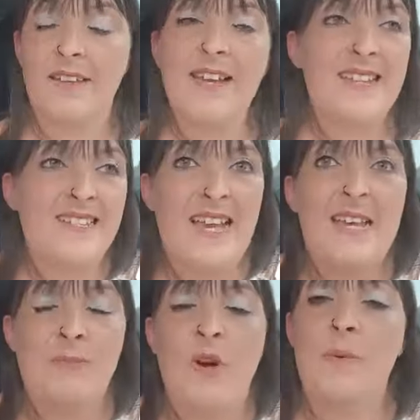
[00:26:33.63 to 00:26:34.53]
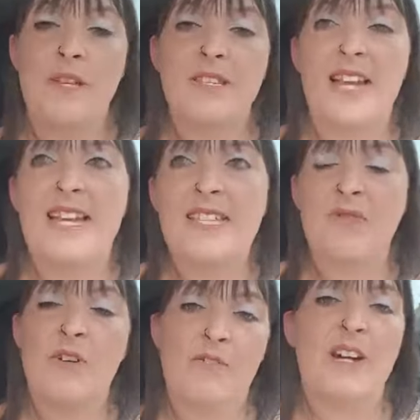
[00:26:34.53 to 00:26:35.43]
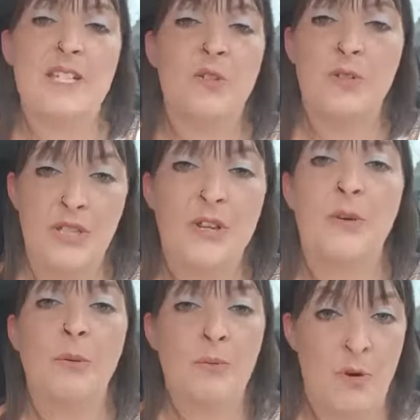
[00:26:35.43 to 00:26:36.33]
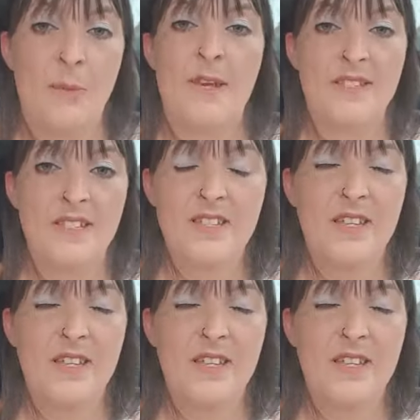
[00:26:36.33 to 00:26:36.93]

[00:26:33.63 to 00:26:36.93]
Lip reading: That is a promise. That is a Revital U promise,